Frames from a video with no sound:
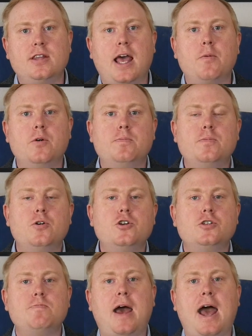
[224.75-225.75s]
that would
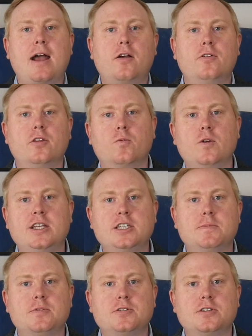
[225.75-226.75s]
push back on the
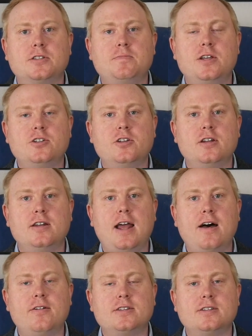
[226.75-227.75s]
reasonable suspicion
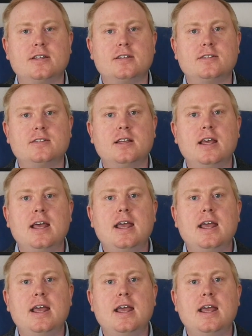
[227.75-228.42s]
analysis